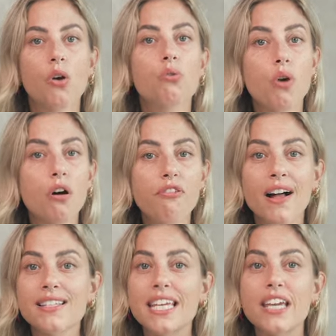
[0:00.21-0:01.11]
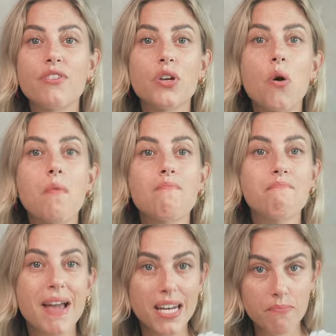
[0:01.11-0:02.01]
Raw files give you
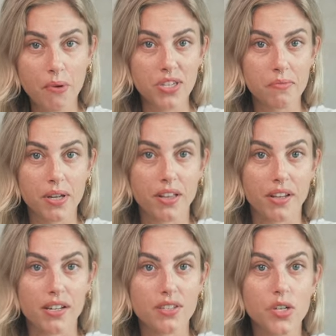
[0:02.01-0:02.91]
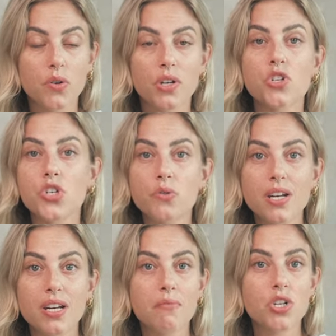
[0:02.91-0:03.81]
many possibilities. You can shoot
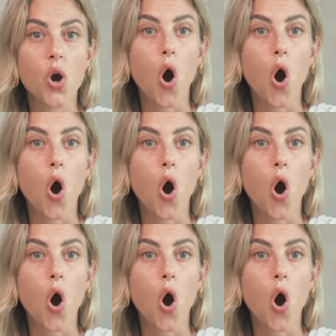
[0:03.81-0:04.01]
an image